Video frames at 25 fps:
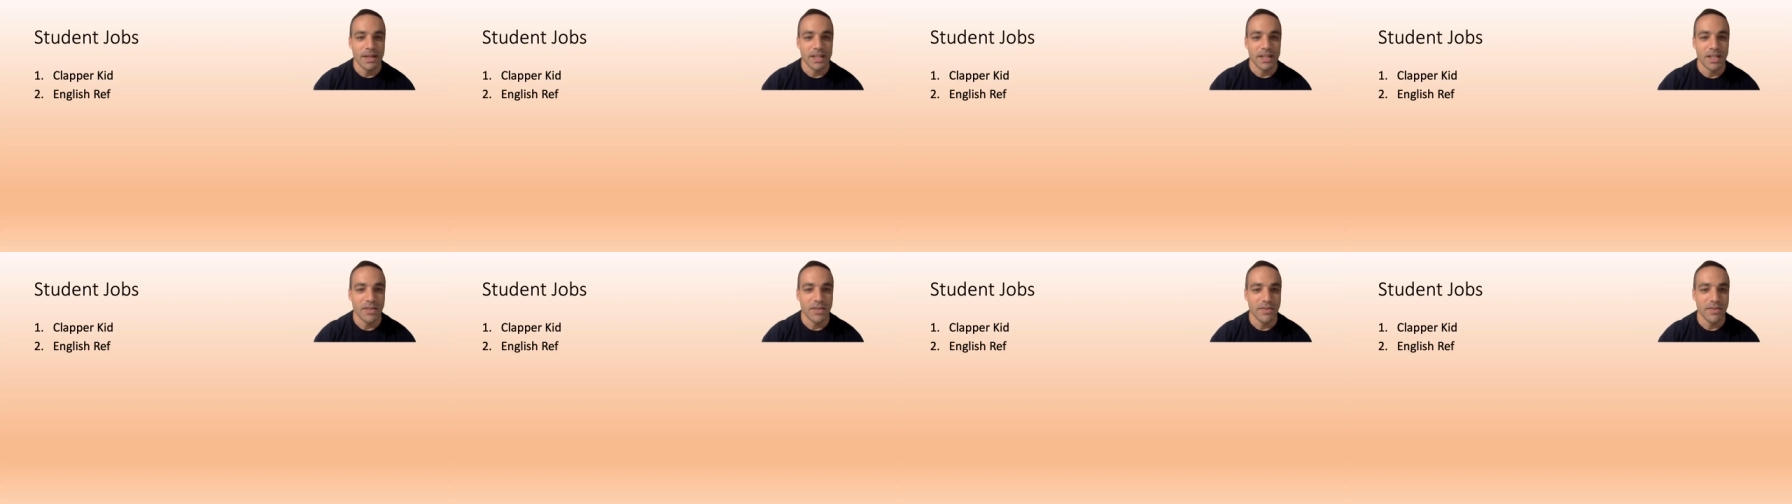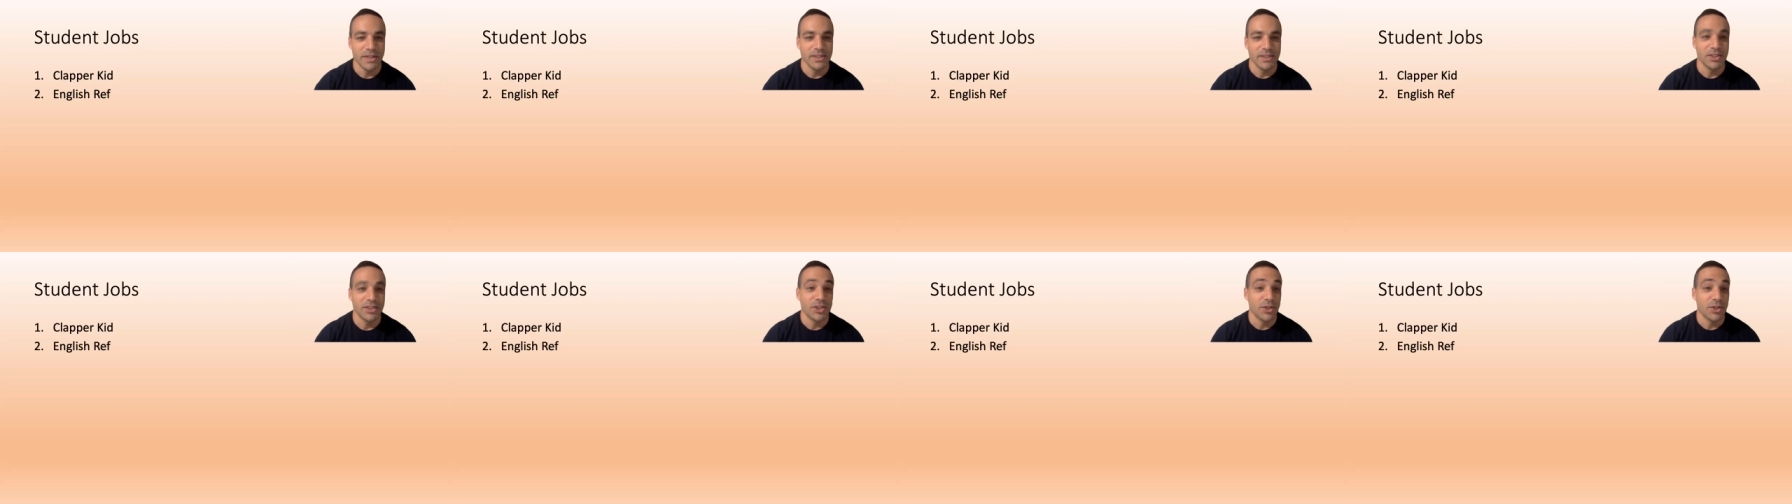
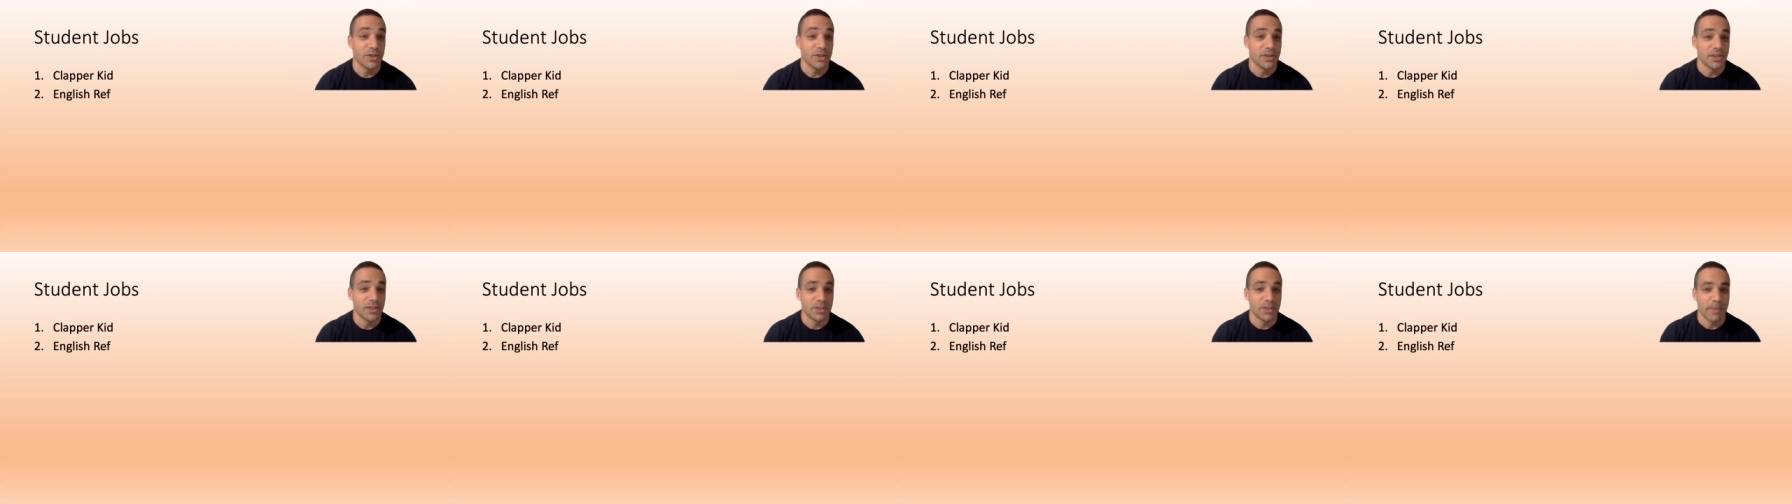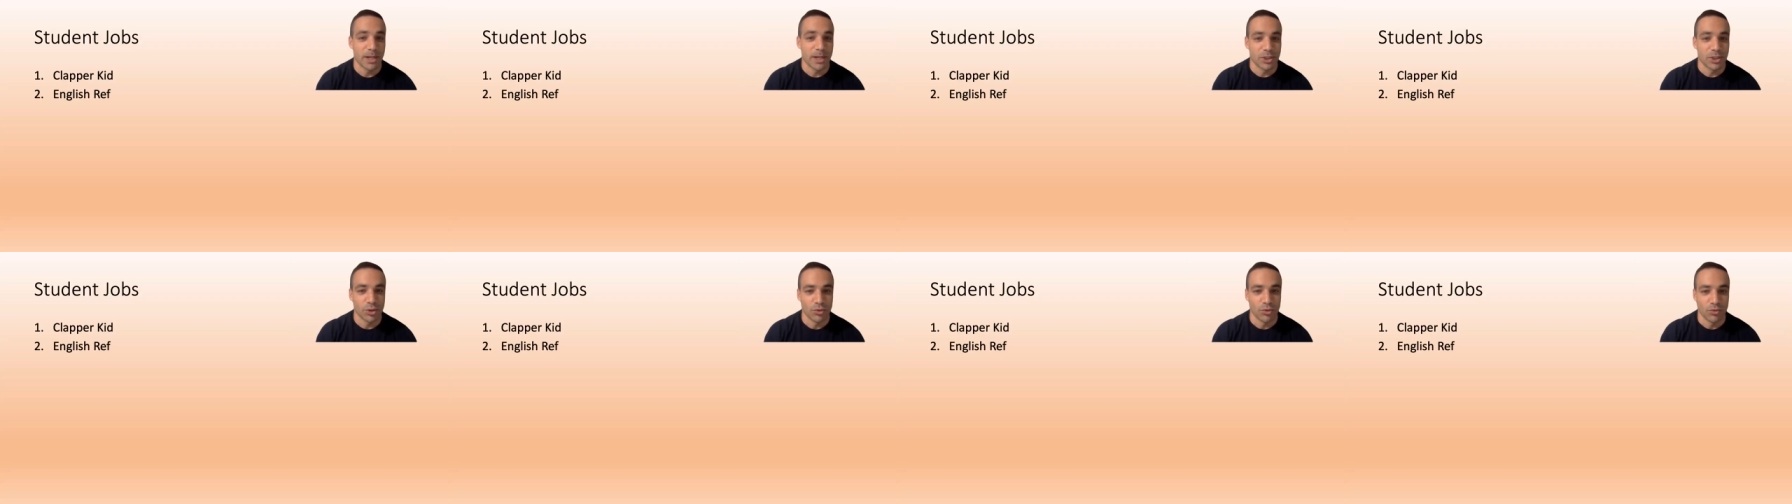Giving students
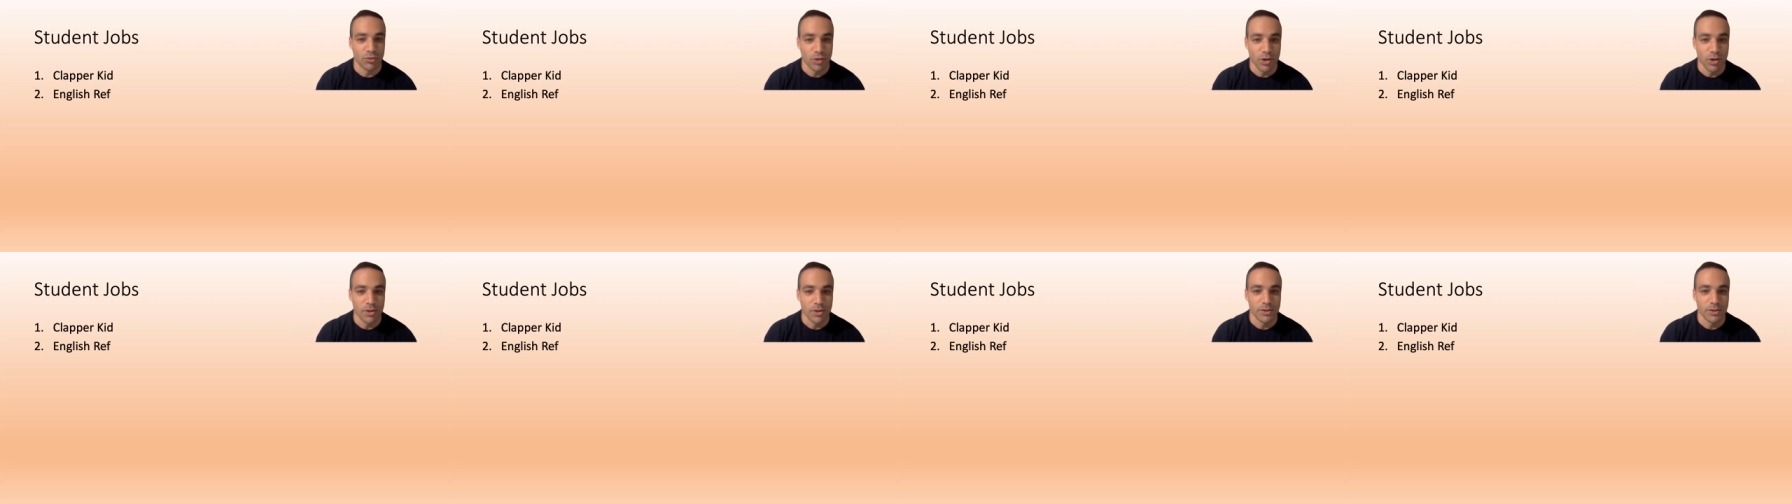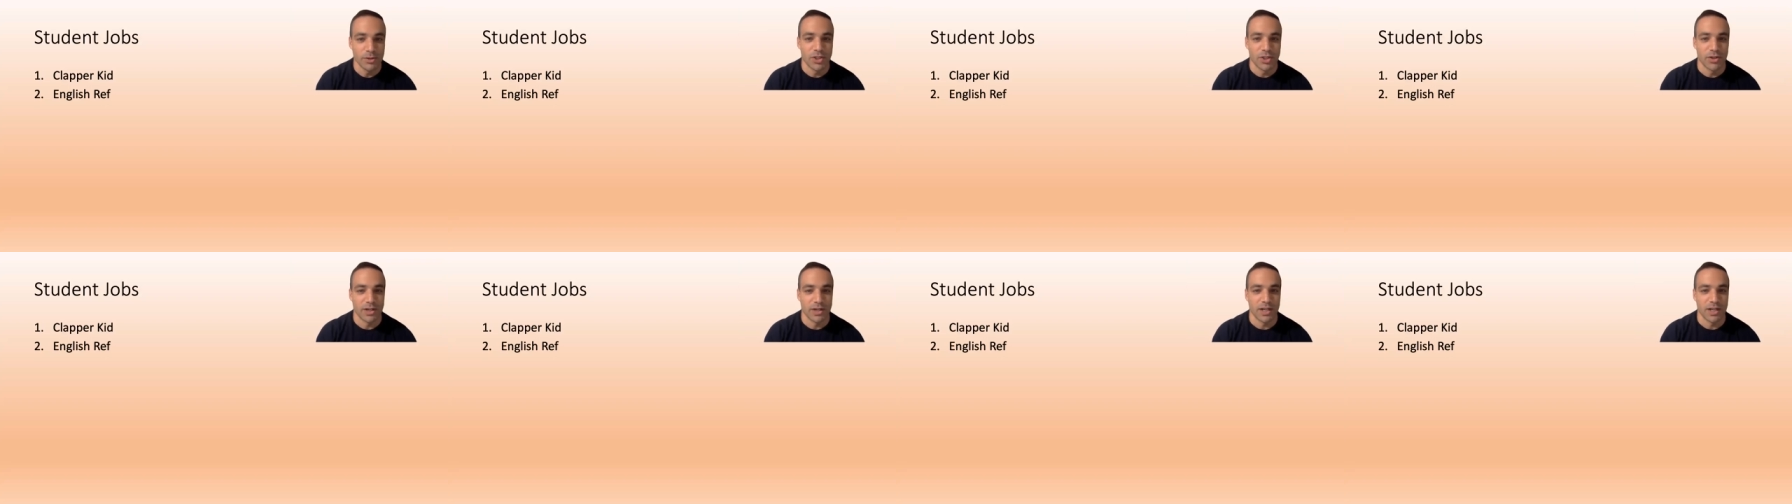special
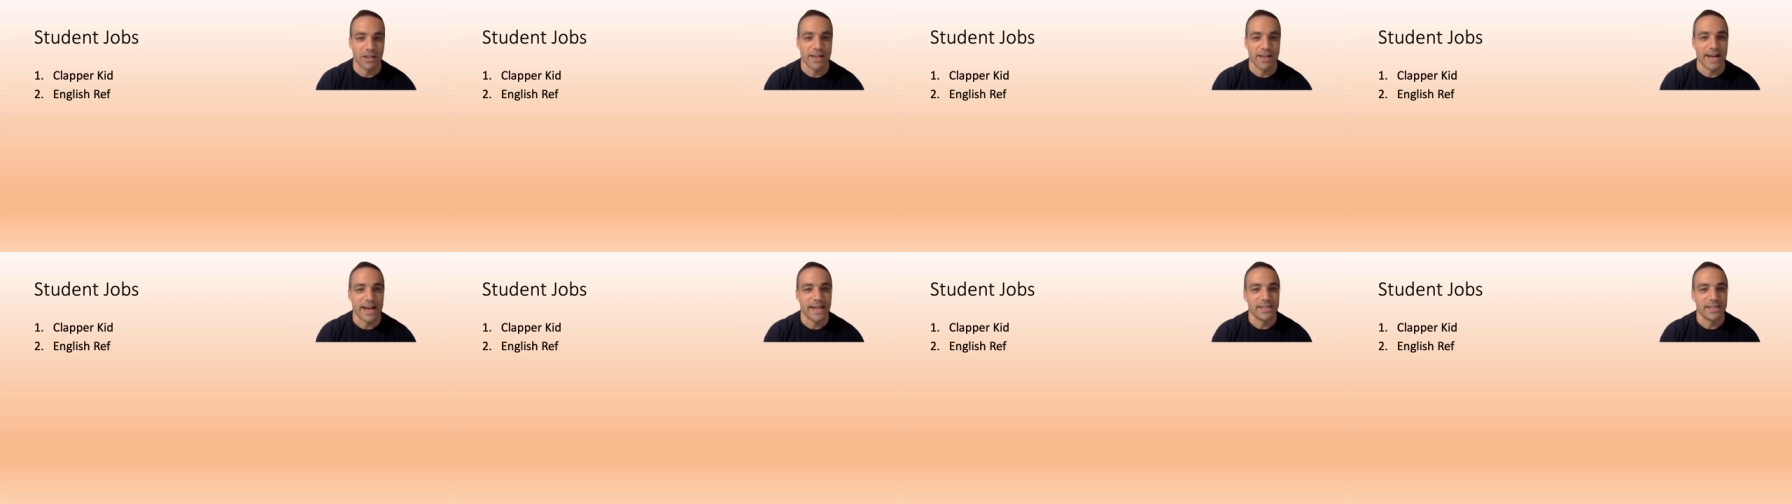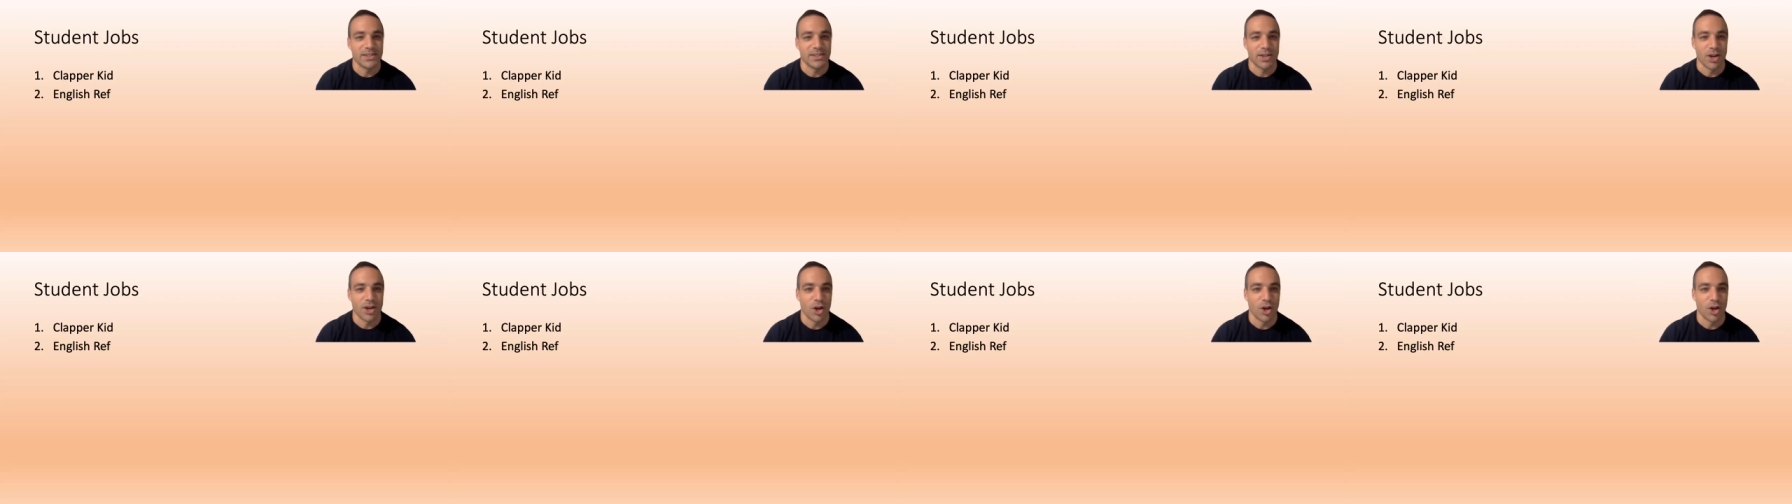roles during class